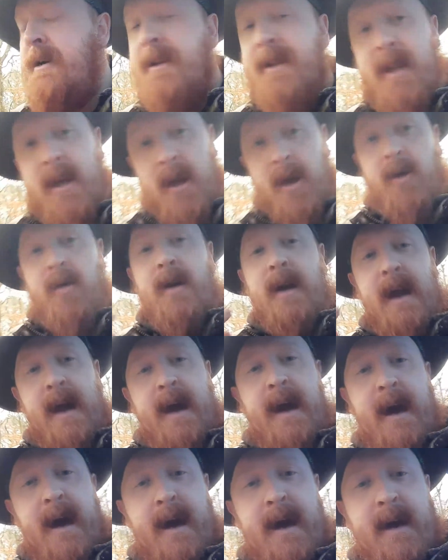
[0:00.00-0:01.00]
The
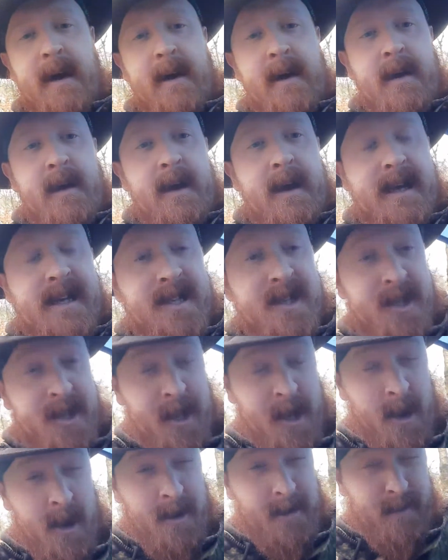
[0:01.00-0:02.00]
UK is
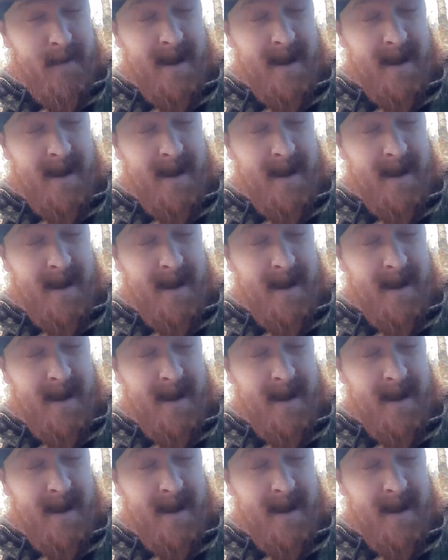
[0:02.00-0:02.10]
third